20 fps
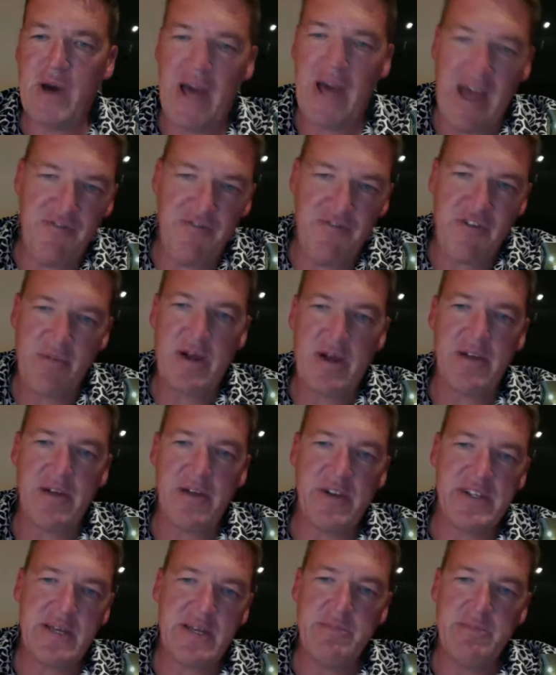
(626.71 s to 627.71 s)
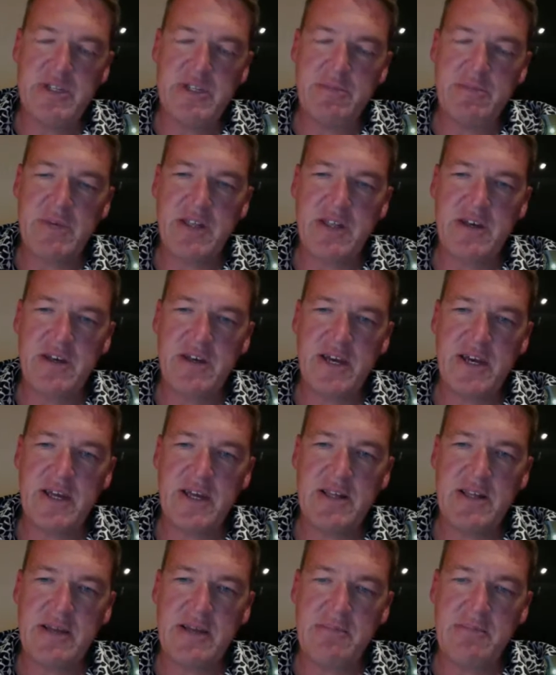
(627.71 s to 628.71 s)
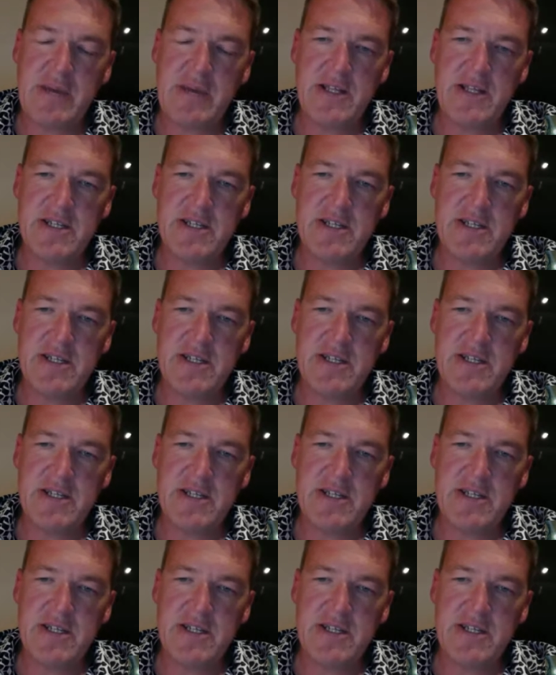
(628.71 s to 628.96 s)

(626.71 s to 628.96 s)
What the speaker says: everywhere it seems to me that they make